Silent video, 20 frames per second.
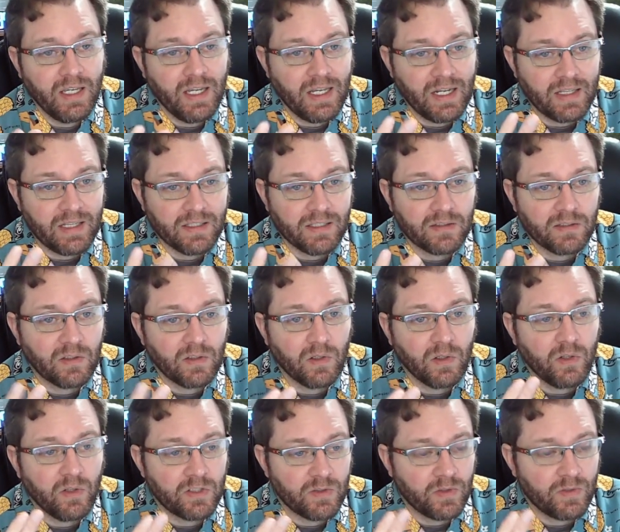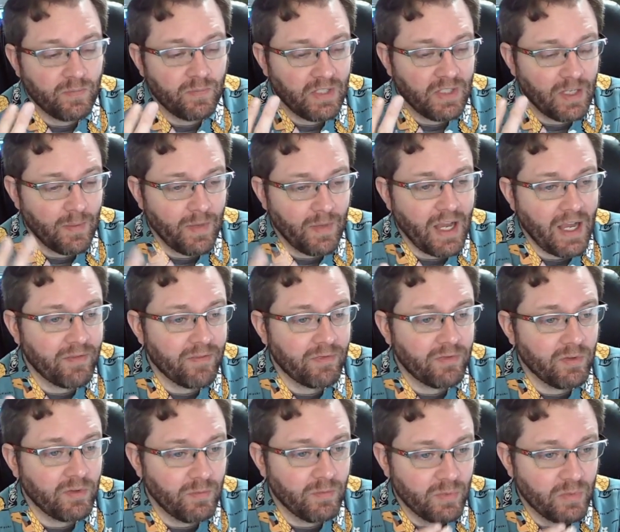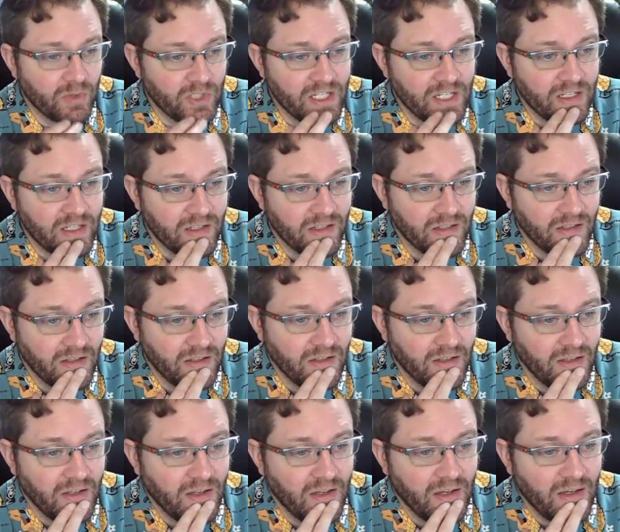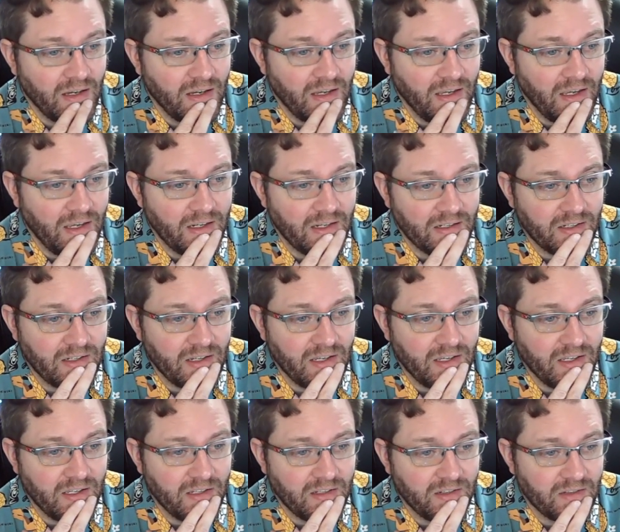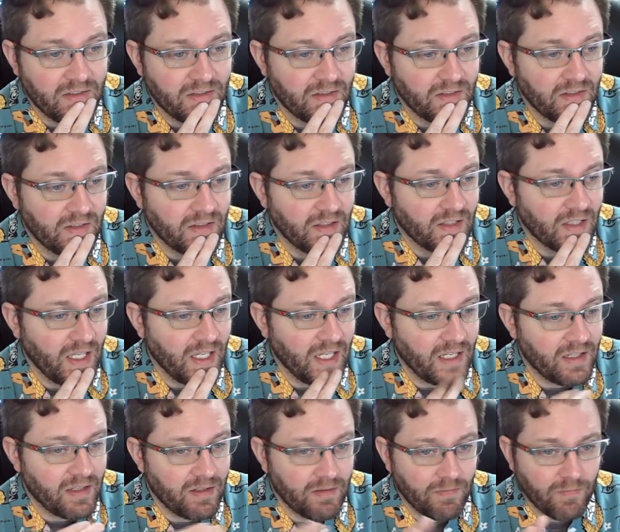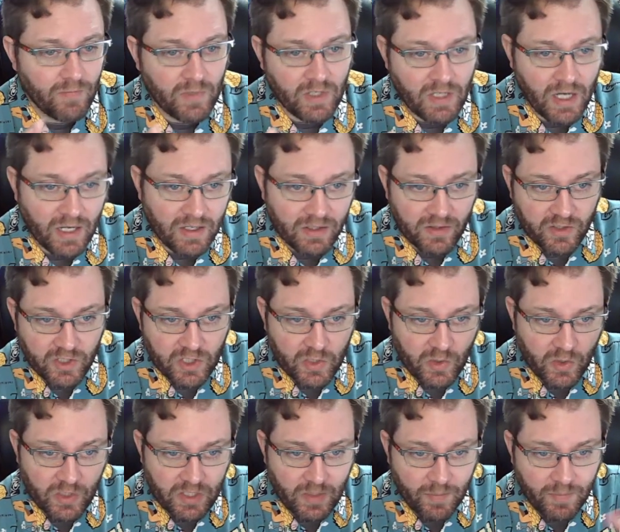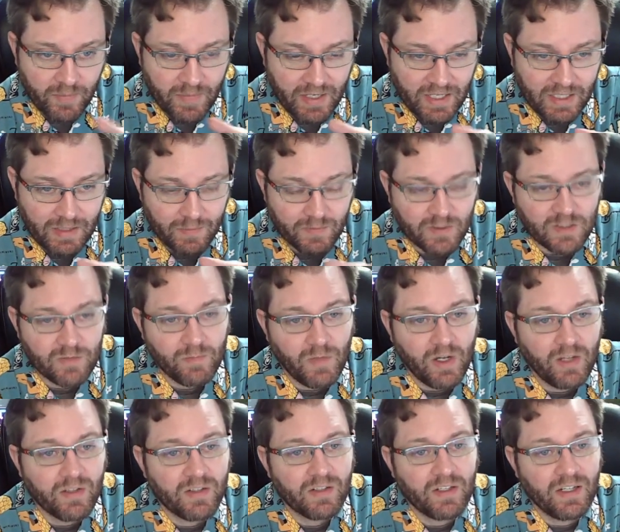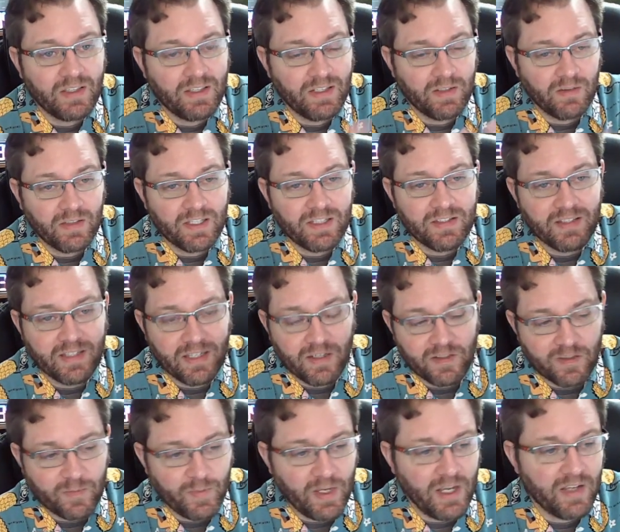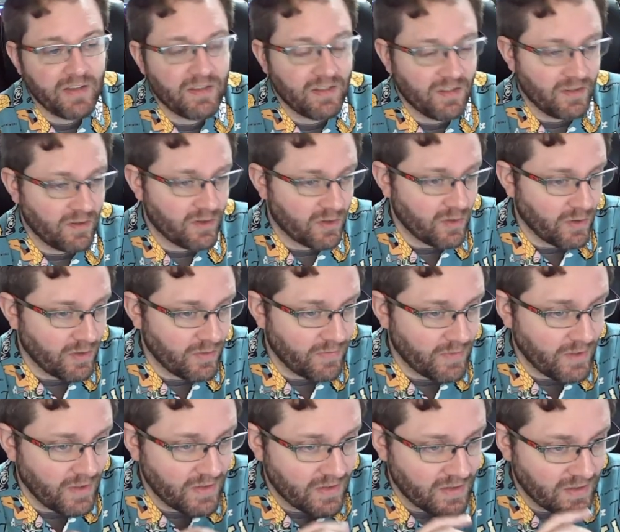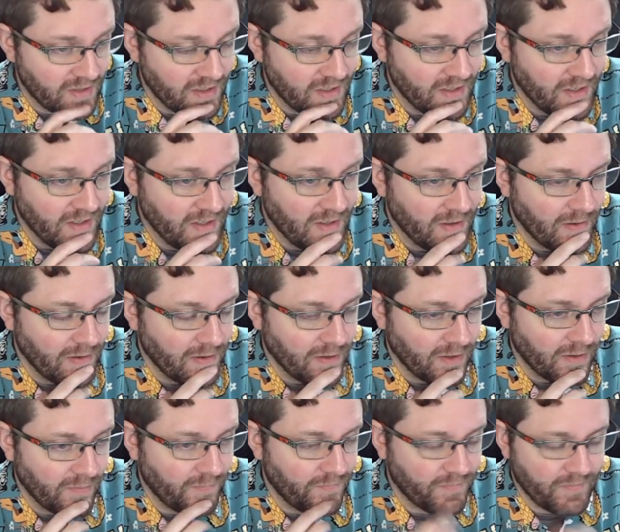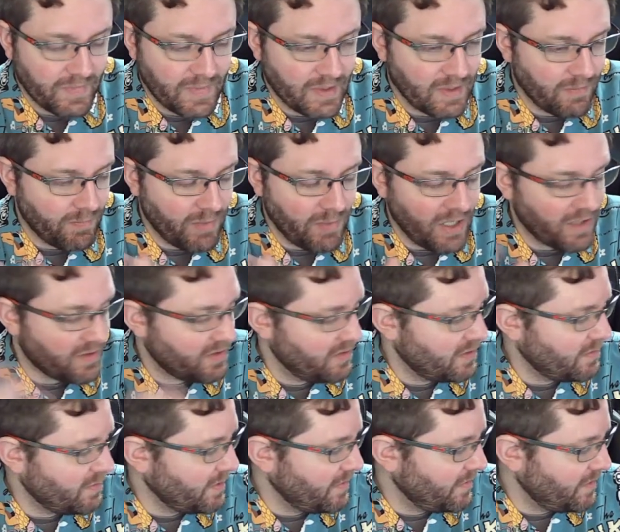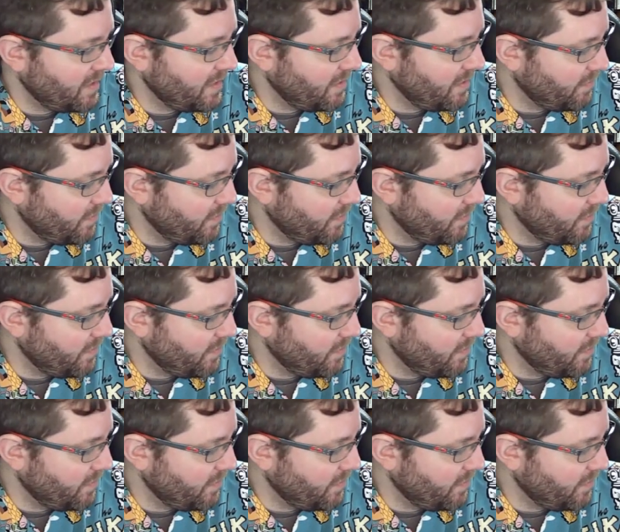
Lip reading: And I think their goal is to become highfalutin boutique and like cutting their stores up, making them smaller, and then leasing out space in their storefronts or their boxes, whatever their